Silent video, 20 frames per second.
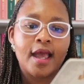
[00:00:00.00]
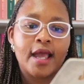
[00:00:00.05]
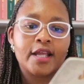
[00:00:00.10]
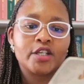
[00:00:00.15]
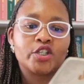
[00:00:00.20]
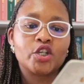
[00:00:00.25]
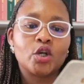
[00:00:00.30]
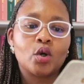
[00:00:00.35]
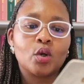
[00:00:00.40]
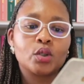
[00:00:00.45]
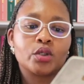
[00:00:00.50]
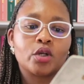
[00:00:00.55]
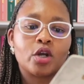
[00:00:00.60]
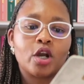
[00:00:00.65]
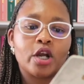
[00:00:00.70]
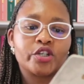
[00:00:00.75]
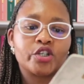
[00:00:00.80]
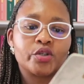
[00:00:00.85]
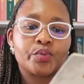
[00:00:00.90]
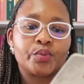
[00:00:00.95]
and she also
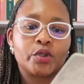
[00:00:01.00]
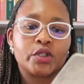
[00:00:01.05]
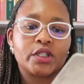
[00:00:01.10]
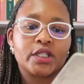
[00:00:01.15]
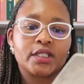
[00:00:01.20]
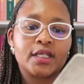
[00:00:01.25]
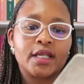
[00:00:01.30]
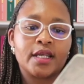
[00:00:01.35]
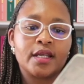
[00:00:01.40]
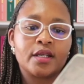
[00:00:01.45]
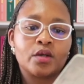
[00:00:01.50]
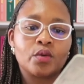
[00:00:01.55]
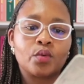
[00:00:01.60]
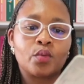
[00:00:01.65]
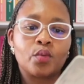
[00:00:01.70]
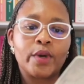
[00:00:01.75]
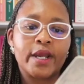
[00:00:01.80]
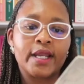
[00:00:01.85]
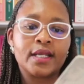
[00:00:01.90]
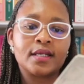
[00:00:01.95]
contributed
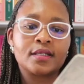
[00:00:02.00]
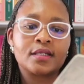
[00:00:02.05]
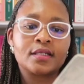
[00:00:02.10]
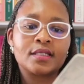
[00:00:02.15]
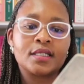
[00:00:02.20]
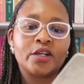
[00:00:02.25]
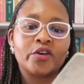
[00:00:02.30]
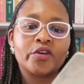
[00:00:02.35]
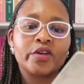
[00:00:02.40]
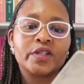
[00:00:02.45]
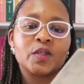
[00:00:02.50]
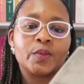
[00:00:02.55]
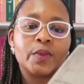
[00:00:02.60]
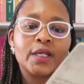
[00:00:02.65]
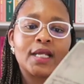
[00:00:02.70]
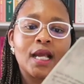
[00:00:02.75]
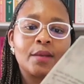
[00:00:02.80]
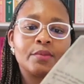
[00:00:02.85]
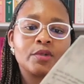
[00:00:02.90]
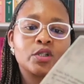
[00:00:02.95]
in When Secrets
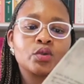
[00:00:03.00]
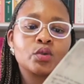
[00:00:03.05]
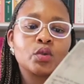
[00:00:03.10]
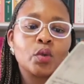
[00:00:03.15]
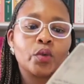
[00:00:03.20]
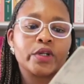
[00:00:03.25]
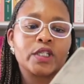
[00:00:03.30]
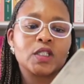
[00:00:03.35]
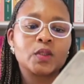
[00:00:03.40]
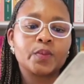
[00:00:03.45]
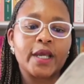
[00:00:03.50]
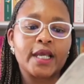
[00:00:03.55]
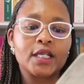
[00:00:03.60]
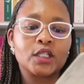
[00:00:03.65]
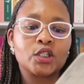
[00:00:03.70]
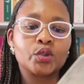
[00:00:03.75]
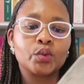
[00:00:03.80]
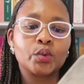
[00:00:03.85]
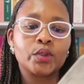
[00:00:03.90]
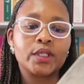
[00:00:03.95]
Become Stories by
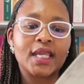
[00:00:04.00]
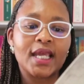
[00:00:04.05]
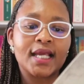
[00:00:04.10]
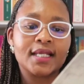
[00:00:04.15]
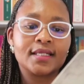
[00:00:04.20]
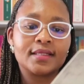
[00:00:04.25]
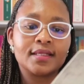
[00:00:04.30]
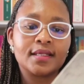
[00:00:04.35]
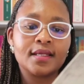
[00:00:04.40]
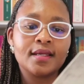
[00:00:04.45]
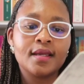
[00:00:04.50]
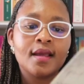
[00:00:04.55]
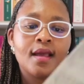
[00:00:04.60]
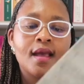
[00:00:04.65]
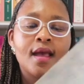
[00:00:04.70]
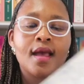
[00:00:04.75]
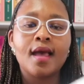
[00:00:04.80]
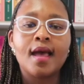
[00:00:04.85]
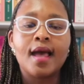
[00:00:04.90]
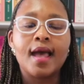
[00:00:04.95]
Sunyati
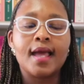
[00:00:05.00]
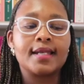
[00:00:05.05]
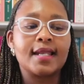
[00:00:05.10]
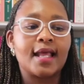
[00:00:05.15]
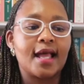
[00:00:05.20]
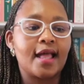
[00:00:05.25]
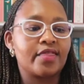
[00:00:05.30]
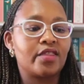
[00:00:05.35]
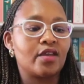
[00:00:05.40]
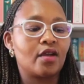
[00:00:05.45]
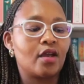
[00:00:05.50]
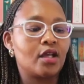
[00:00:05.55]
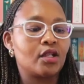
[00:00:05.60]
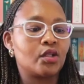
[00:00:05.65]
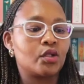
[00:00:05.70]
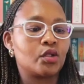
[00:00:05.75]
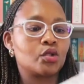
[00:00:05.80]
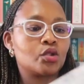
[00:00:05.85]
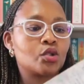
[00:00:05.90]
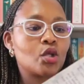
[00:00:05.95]
and other
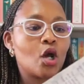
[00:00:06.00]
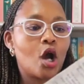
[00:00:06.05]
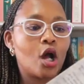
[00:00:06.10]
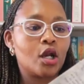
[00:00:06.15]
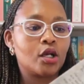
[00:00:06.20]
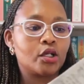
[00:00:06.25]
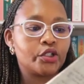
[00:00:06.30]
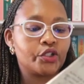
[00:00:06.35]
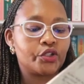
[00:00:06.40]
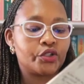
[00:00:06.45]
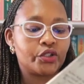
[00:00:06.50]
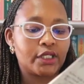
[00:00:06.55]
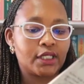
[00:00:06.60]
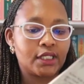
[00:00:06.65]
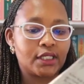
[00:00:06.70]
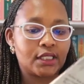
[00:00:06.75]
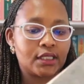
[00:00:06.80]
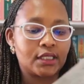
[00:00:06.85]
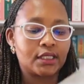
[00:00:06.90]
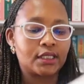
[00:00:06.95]

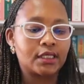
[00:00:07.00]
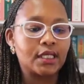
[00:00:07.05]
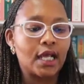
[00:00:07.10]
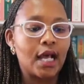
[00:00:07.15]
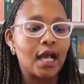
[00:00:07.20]
anthologies.